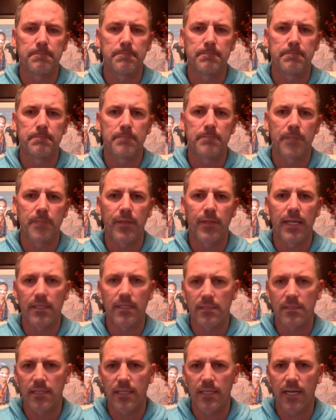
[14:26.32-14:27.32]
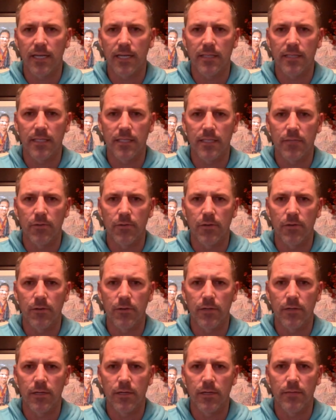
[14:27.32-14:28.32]
the things that I did
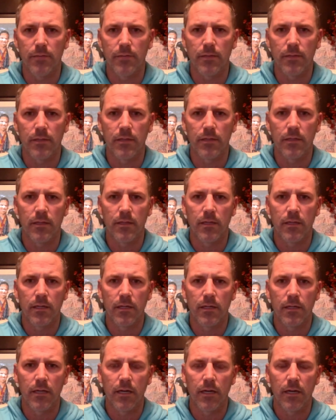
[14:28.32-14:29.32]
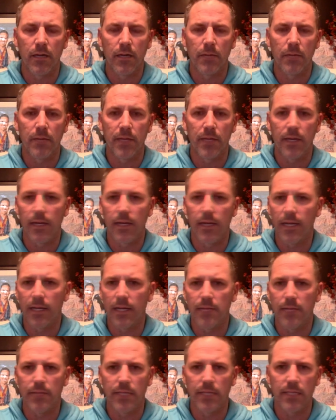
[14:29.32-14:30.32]
growing up that led
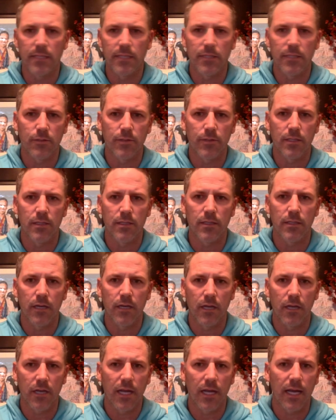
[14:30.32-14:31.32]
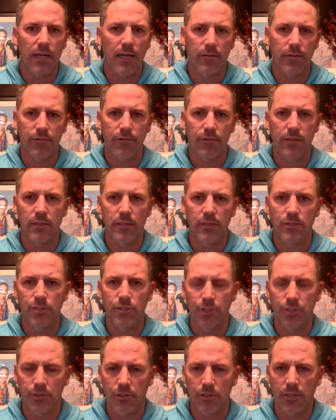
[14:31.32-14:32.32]
me to a life in
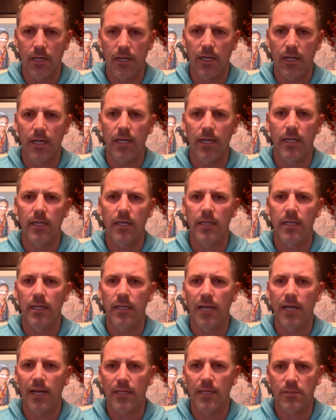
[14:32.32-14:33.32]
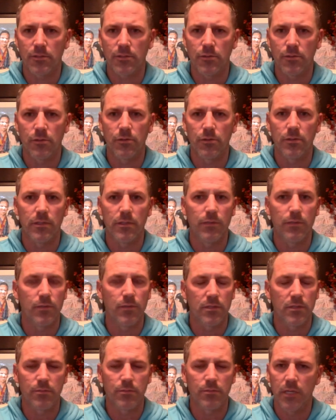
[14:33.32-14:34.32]
junior high and high school that
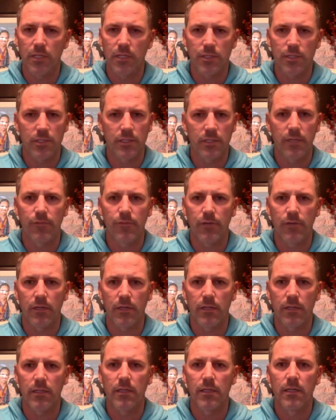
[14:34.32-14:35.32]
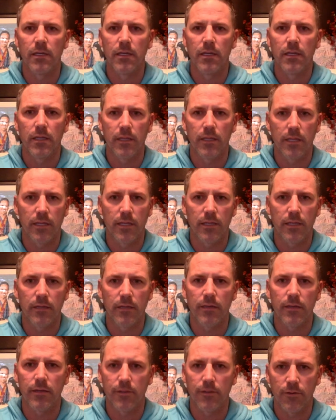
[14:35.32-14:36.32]
was much different
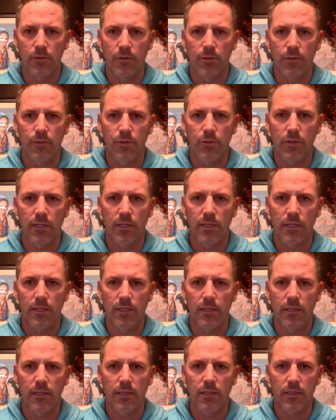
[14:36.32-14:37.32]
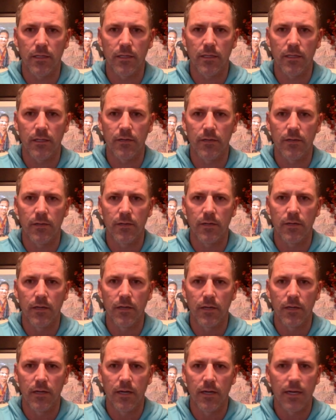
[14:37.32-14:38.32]
than your normal kid.
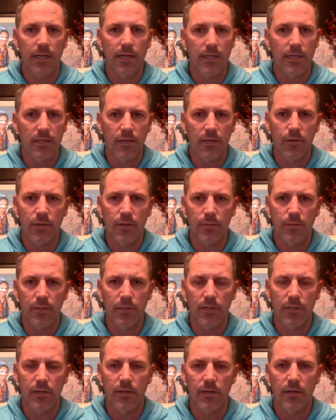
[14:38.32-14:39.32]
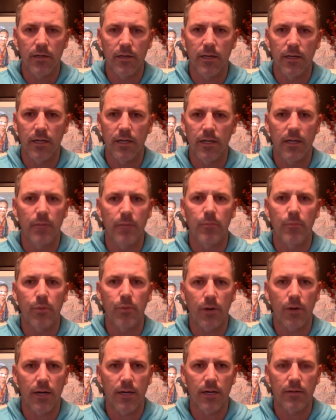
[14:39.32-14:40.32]
I didn't know any better, and I'm
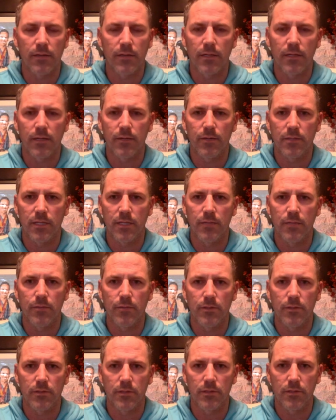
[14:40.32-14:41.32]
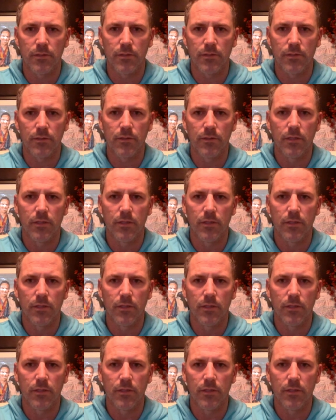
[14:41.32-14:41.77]
proud that I was able to